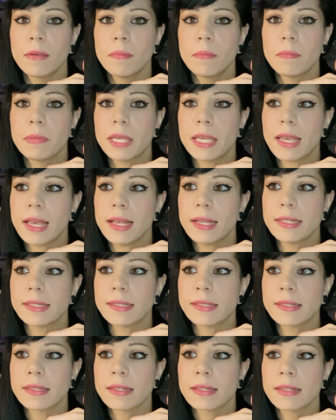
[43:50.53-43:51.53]

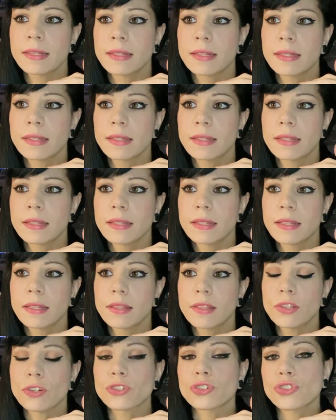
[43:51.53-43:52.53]
because
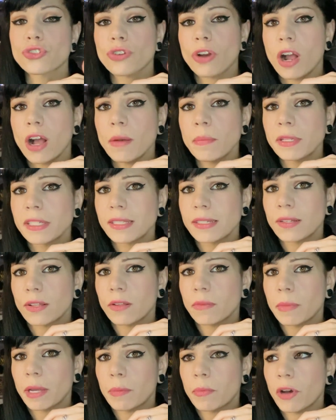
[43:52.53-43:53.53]
there's trauma still
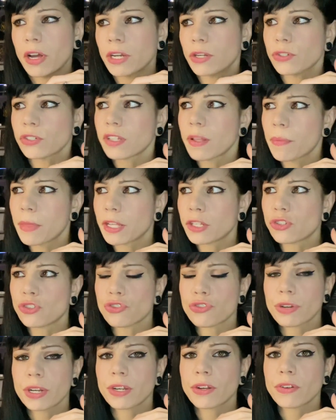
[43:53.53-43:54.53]
in my body or something's
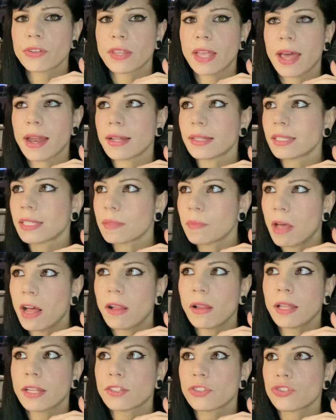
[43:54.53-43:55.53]
triggered that. A
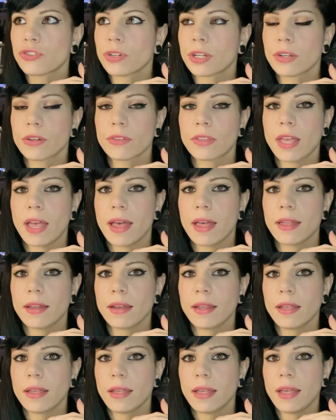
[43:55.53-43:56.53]
smell has triggered that.
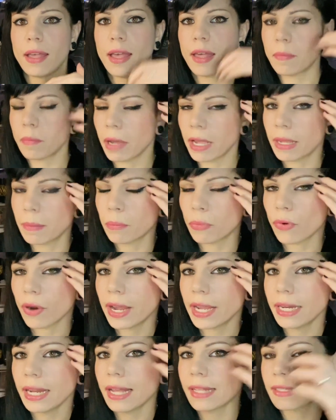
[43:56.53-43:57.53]
And my
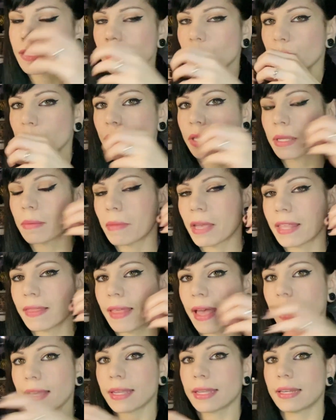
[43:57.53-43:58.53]
brain hasn't really made
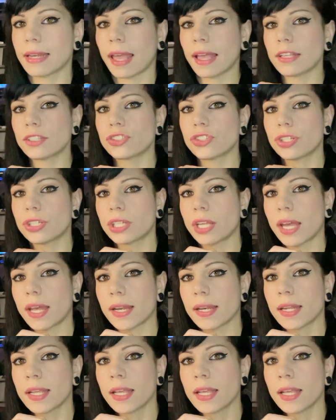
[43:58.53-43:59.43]
that connection yet.